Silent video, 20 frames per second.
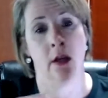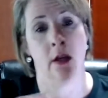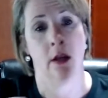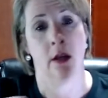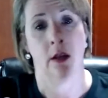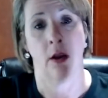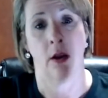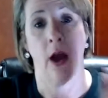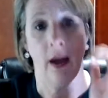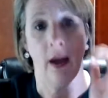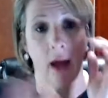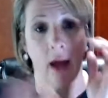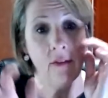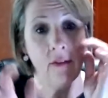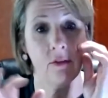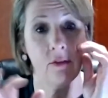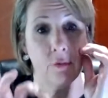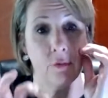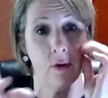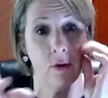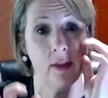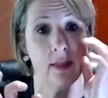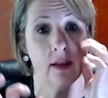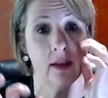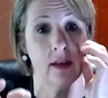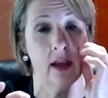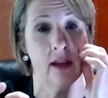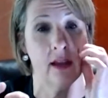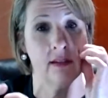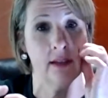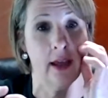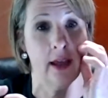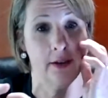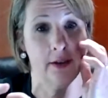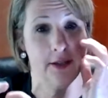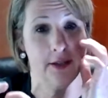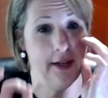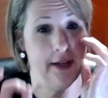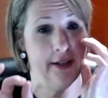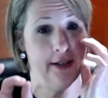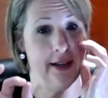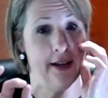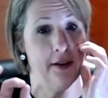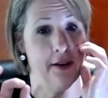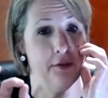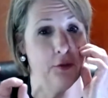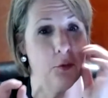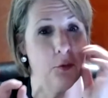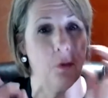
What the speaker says: Yeah. Now, I have a friend that does that, and she did it for